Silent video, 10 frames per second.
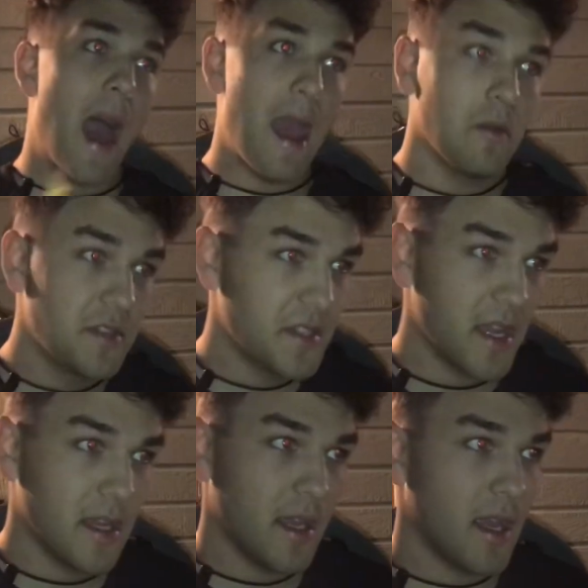I would
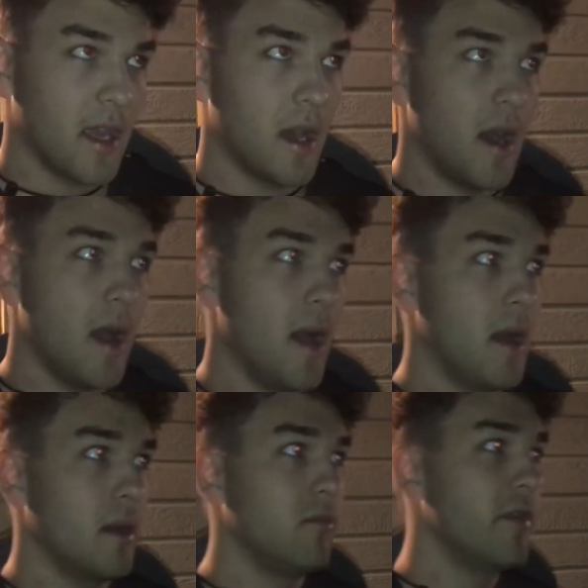say
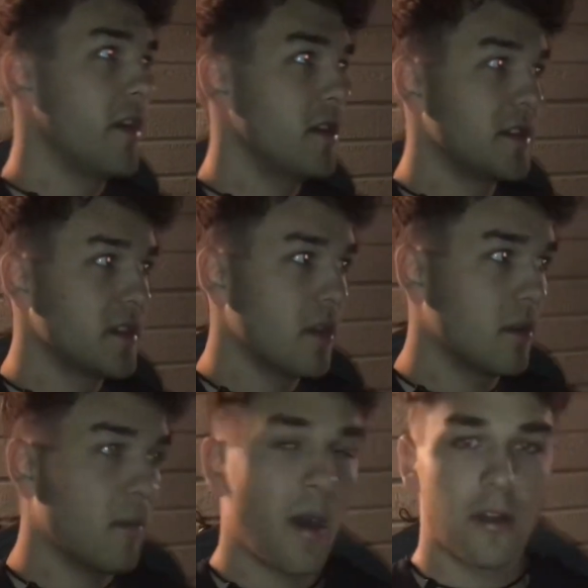there is
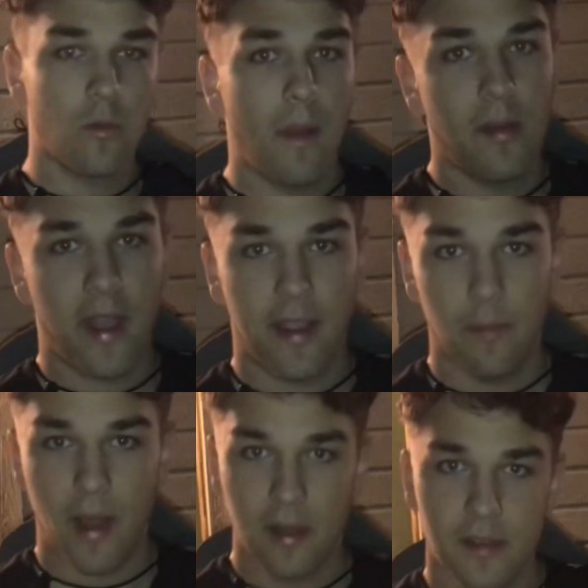no modern weapon that
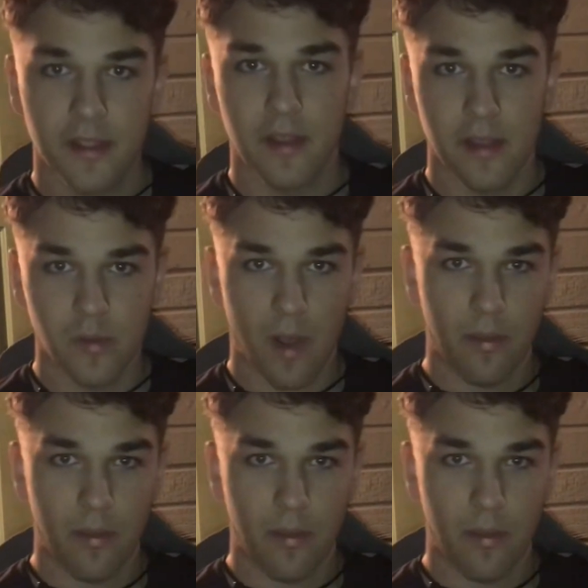compares to this